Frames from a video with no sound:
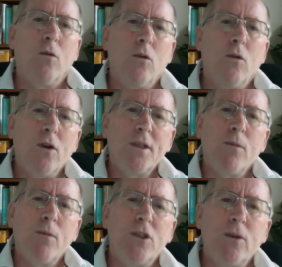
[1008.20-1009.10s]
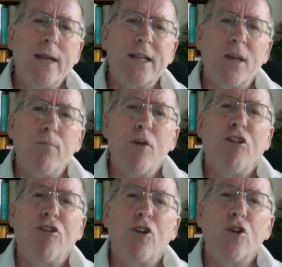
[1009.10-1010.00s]
Notice that we do get some
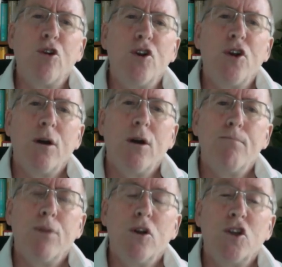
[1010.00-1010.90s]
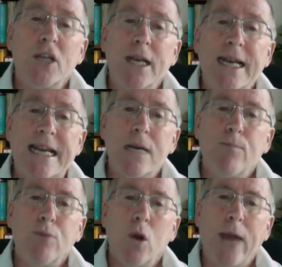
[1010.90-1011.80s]
third-person
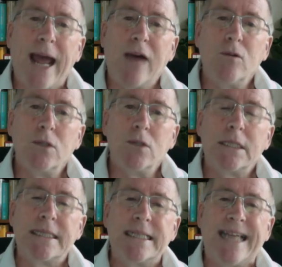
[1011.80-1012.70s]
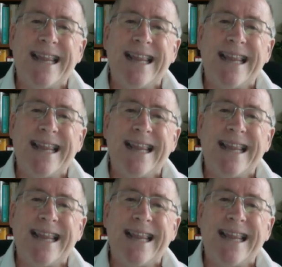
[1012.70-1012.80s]
pronouns.